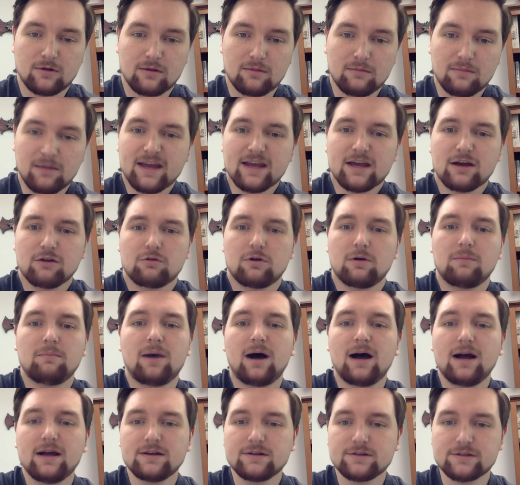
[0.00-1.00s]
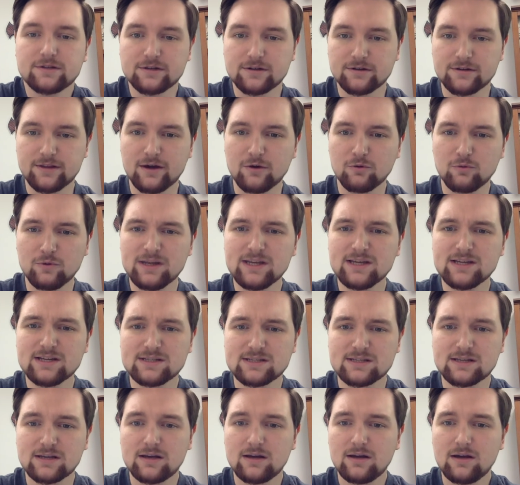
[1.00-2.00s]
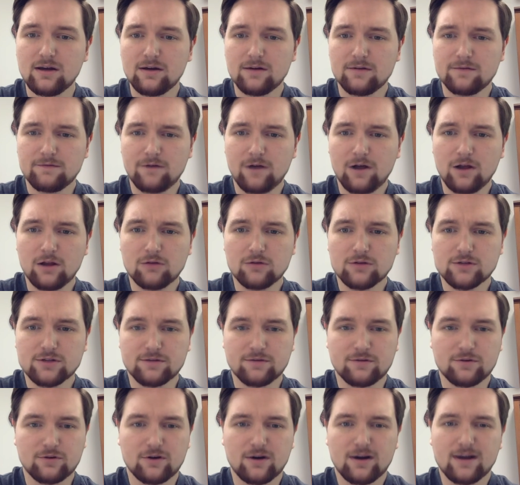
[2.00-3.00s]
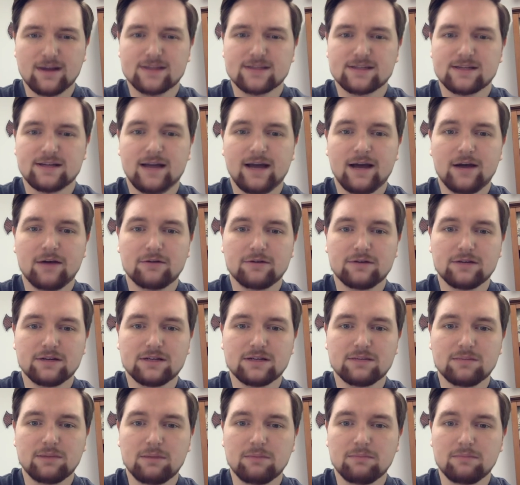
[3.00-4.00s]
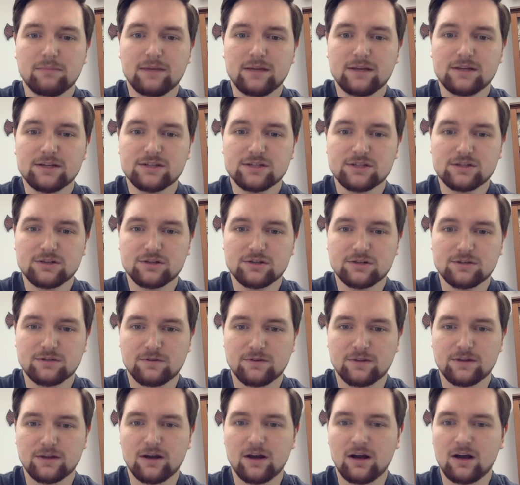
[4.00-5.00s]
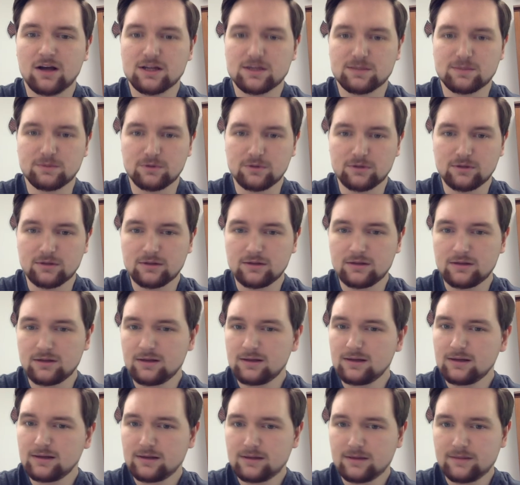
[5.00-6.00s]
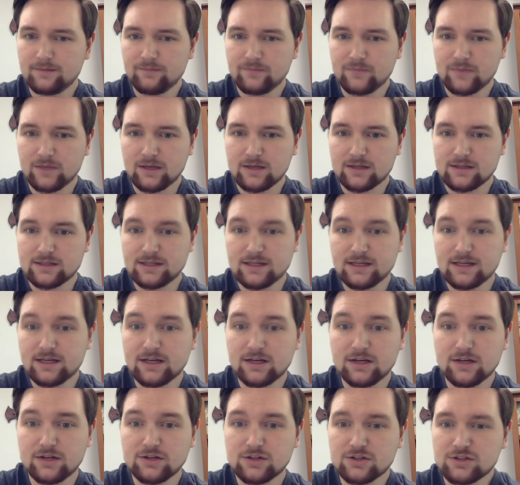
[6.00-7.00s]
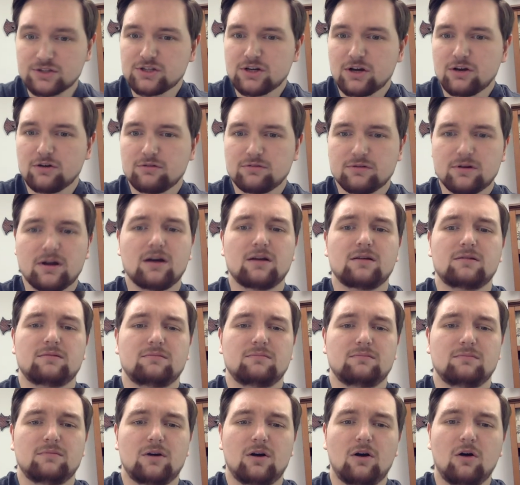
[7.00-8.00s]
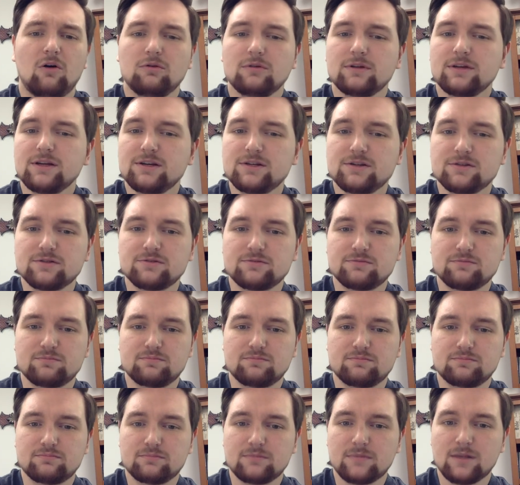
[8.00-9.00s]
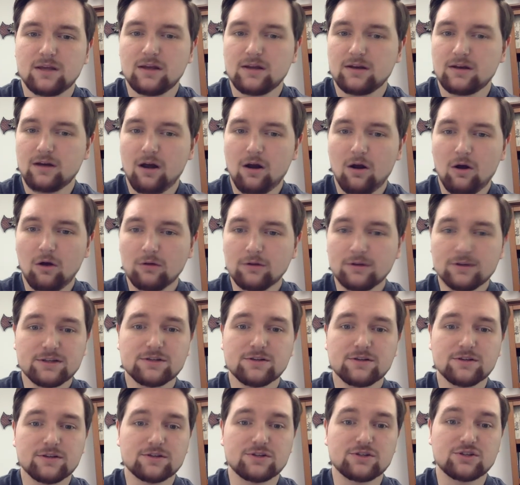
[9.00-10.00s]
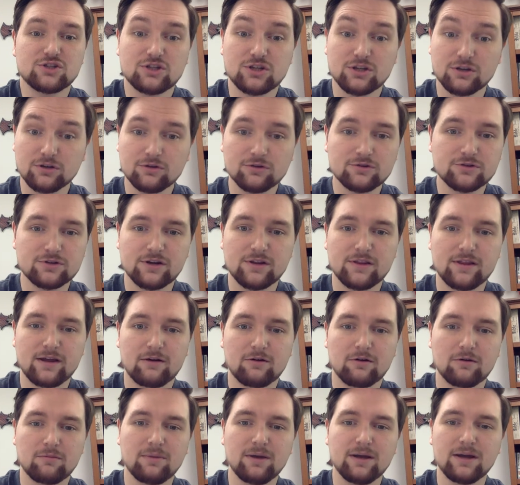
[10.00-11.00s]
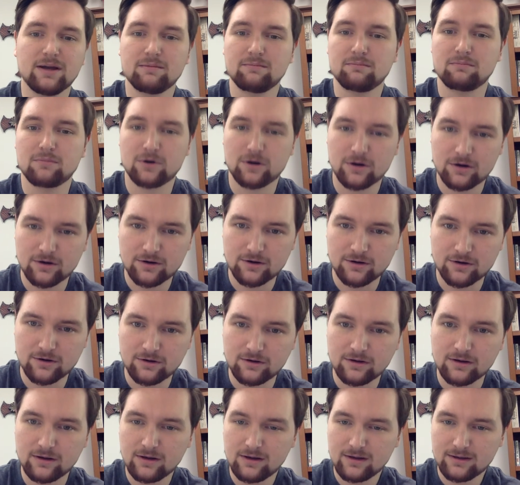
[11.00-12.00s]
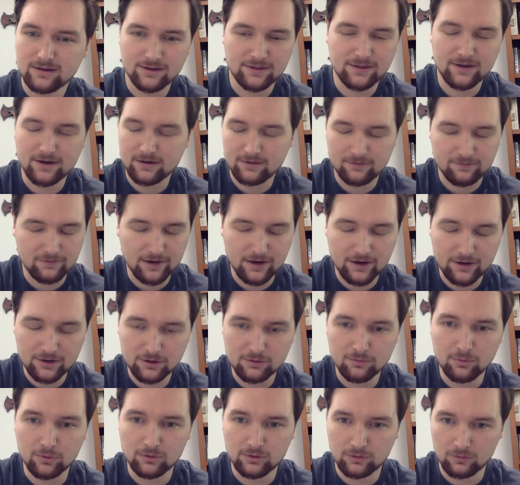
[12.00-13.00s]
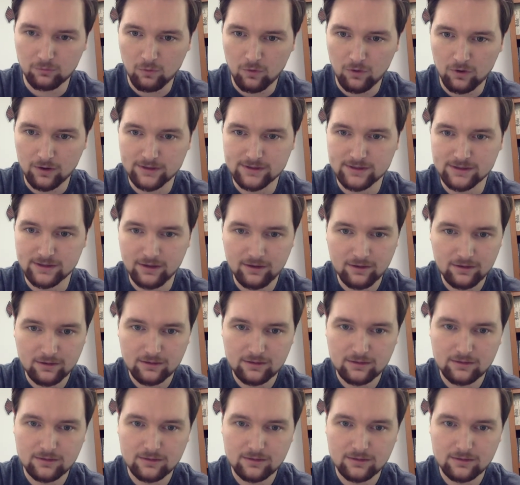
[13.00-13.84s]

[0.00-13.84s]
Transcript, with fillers: make a reminder that we as Followers of Christ now need to be ministers for the gospel, seeking to show not only to not only to the children that were being murdered that they are valuable and wanted,